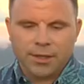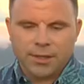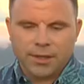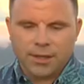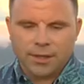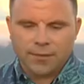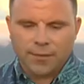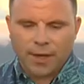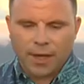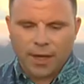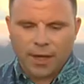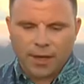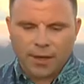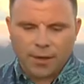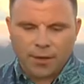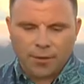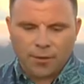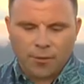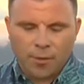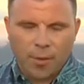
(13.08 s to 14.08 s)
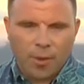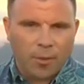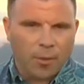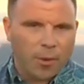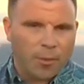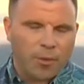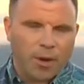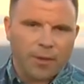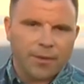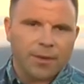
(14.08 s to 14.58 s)
Steve. And you'll
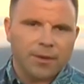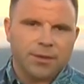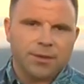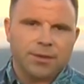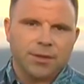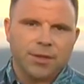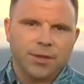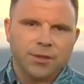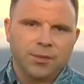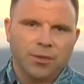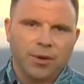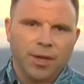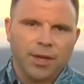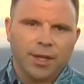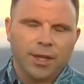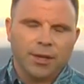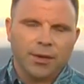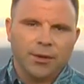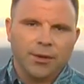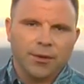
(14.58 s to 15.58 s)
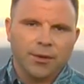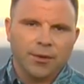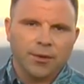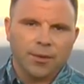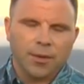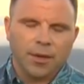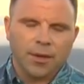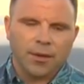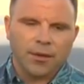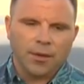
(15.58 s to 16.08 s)
remember we brought this to you as breaking
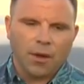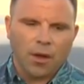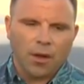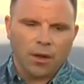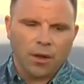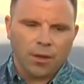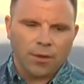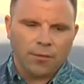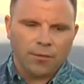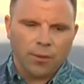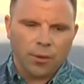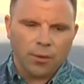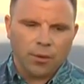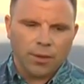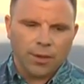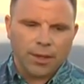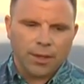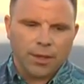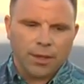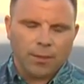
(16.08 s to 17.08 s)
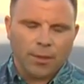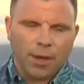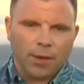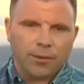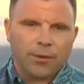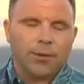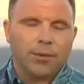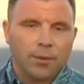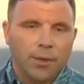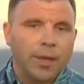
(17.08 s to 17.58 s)
news when this all unfolded
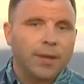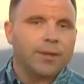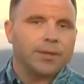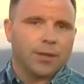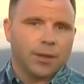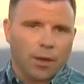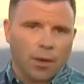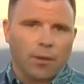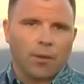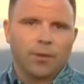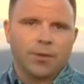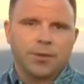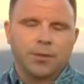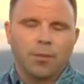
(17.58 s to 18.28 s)
about two weeks ago.